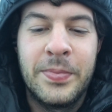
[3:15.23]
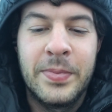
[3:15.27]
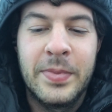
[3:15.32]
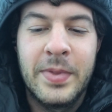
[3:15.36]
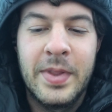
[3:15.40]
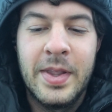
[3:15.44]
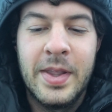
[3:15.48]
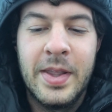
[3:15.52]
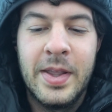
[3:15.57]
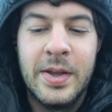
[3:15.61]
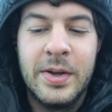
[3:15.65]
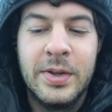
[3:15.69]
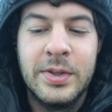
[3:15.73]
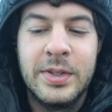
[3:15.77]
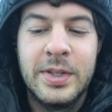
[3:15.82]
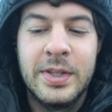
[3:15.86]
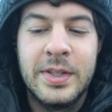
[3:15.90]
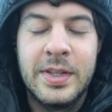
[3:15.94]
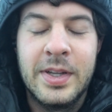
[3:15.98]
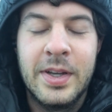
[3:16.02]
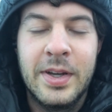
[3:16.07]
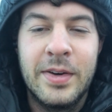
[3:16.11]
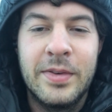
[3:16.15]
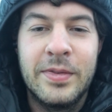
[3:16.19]
that was a
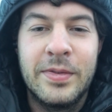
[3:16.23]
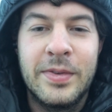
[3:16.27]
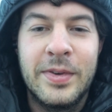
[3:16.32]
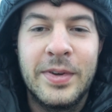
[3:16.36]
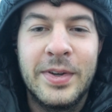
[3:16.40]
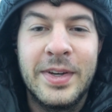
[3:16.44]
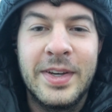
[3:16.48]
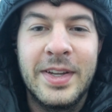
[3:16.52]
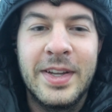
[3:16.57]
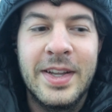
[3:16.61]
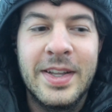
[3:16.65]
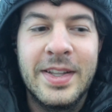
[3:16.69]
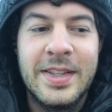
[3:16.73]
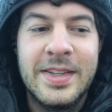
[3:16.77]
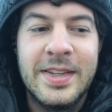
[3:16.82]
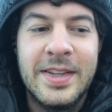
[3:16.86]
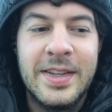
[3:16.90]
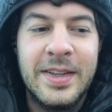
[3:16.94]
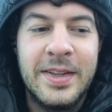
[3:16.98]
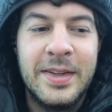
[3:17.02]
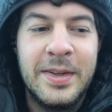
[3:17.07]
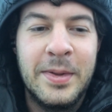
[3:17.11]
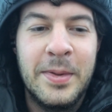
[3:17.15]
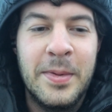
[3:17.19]
ton of fun to get
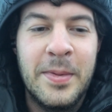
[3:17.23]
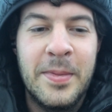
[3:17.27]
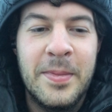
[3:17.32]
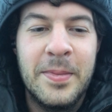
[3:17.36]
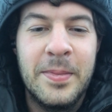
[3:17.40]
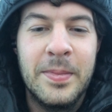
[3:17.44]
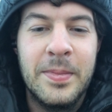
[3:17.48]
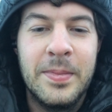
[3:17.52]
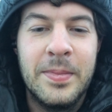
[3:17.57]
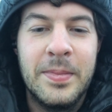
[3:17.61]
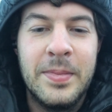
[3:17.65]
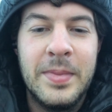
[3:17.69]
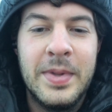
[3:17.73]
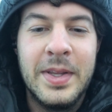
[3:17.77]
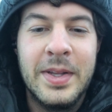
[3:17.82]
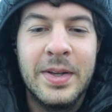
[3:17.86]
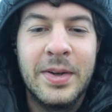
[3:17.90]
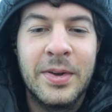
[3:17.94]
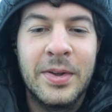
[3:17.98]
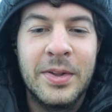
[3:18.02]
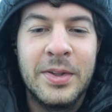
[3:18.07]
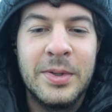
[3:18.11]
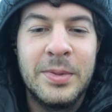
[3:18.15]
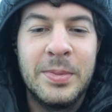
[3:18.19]
to meet
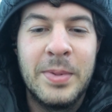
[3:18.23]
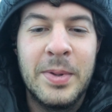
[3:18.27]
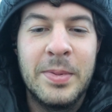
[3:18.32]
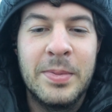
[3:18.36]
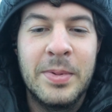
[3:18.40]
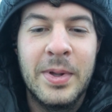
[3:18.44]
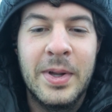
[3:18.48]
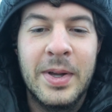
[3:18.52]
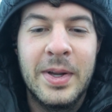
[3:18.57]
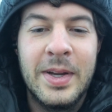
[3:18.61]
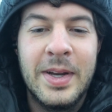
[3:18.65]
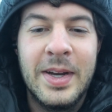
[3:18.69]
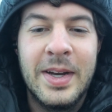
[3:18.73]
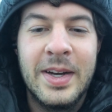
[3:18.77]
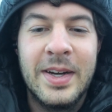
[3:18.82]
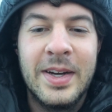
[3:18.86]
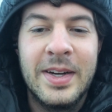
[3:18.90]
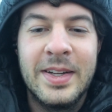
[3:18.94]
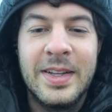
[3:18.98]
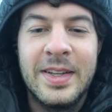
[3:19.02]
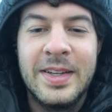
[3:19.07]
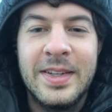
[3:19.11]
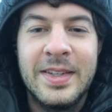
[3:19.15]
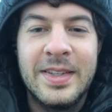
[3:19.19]
all these people out here.
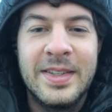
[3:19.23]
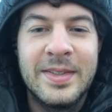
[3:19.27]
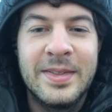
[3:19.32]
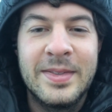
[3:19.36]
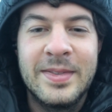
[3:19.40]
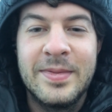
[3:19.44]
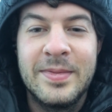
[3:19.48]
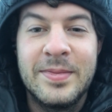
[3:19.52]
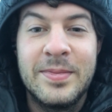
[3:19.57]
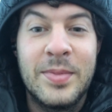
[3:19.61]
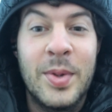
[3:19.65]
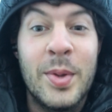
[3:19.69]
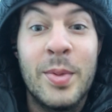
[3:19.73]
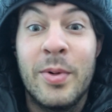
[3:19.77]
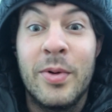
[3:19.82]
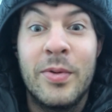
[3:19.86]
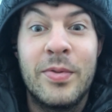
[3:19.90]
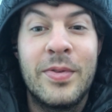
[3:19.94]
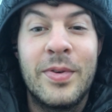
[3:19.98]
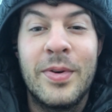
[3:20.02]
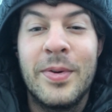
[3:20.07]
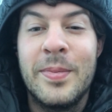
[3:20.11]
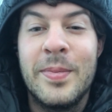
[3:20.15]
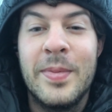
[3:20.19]
There's people
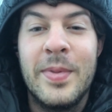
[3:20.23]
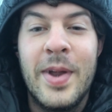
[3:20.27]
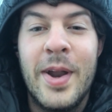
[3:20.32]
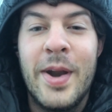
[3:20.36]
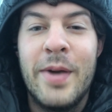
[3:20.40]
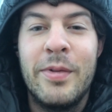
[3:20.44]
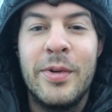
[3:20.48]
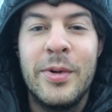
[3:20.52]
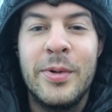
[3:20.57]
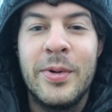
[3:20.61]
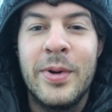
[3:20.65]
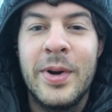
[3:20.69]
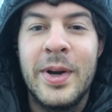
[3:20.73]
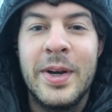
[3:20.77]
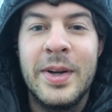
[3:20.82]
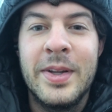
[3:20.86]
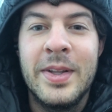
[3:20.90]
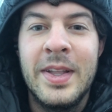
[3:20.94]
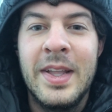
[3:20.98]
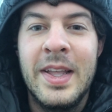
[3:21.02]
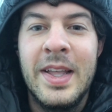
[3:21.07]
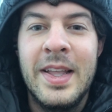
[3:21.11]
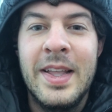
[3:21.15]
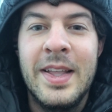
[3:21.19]
from everywhere.
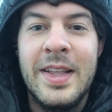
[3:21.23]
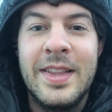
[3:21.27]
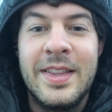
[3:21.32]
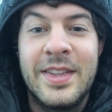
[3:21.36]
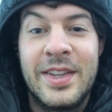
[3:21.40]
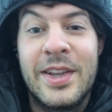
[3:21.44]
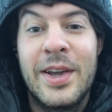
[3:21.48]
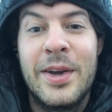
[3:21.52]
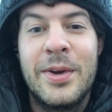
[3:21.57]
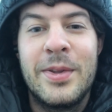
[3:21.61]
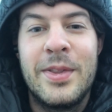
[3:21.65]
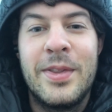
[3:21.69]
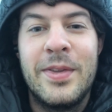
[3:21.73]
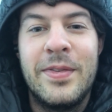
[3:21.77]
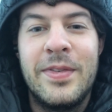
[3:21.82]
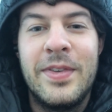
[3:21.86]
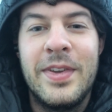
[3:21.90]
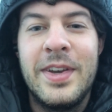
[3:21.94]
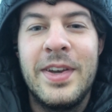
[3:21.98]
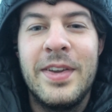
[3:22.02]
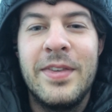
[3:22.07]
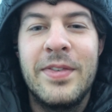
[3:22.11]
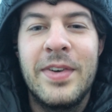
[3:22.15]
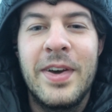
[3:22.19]
The guy with the
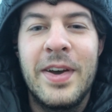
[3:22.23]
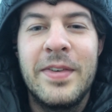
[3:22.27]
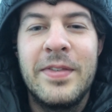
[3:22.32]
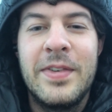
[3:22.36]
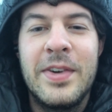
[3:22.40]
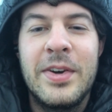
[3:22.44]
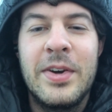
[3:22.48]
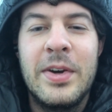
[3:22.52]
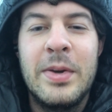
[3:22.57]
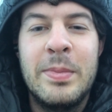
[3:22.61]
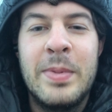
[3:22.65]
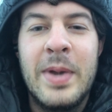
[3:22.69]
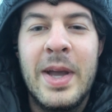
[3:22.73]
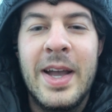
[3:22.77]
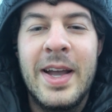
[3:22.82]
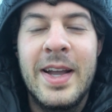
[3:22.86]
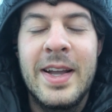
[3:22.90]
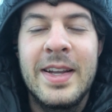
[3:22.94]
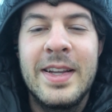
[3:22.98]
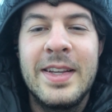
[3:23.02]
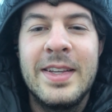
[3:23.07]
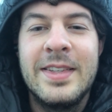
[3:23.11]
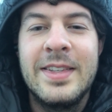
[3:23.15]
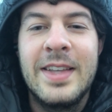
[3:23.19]
55-degree
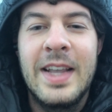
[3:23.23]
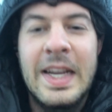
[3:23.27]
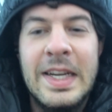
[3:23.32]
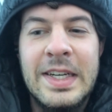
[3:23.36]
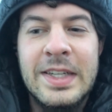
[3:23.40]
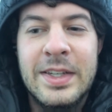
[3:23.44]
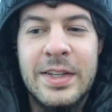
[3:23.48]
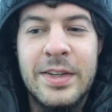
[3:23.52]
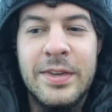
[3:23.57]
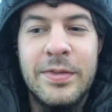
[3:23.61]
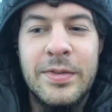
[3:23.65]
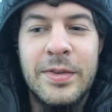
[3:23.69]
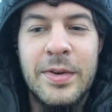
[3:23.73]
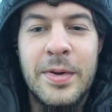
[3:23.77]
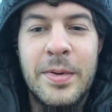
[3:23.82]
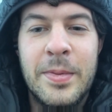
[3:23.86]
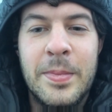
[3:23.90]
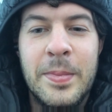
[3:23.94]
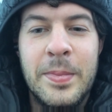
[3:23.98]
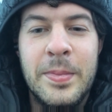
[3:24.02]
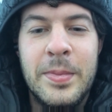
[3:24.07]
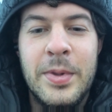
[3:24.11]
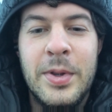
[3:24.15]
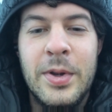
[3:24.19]
bag, he's actually from
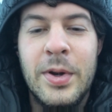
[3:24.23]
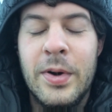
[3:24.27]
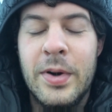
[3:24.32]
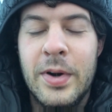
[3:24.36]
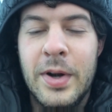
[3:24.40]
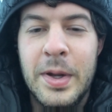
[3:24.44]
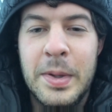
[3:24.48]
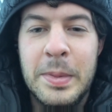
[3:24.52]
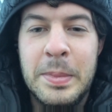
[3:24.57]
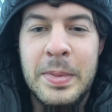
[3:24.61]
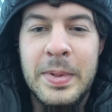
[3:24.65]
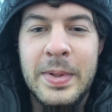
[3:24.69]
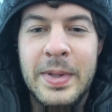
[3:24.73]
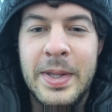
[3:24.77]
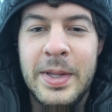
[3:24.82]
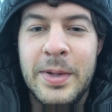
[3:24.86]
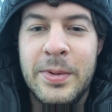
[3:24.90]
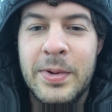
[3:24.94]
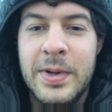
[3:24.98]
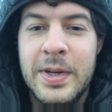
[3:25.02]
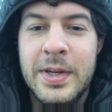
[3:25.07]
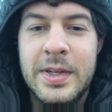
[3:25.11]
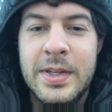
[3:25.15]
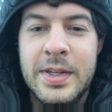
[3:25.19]
Europe. He
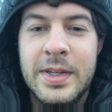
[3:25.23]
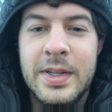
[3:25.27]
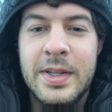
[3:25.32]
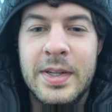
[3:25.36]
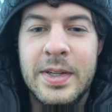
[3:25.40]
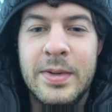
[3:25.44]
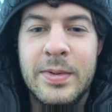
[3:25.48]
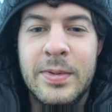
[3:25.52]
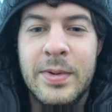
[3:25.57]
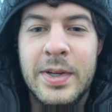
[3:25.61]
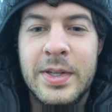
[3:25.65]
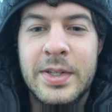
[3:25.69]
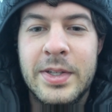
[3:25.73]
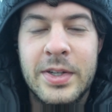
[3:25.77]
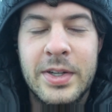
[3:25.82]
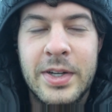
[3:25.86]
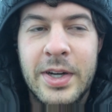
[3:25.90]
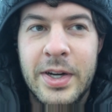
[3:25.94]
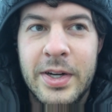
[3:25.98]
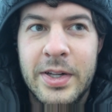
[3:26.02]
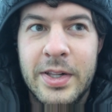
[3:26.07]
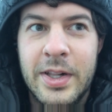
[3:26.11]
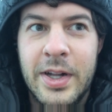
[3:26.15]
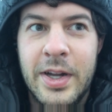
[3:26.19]
went to Western
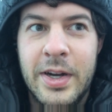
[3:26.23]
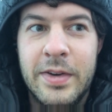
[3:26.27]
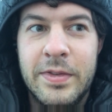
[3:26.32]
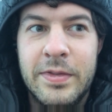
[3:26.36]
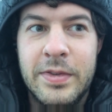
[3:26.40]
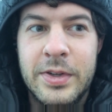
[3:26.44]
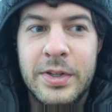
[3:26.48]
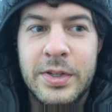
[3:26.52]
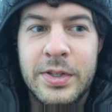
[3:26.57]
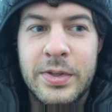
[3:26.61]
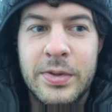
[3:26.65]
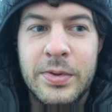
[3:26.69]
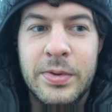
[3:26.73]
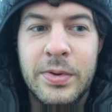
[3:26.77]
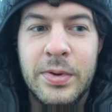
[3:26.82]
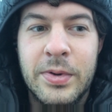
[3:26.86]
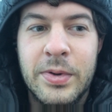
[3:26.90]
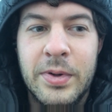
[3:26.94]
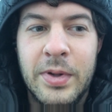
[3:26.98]
Carolina for school.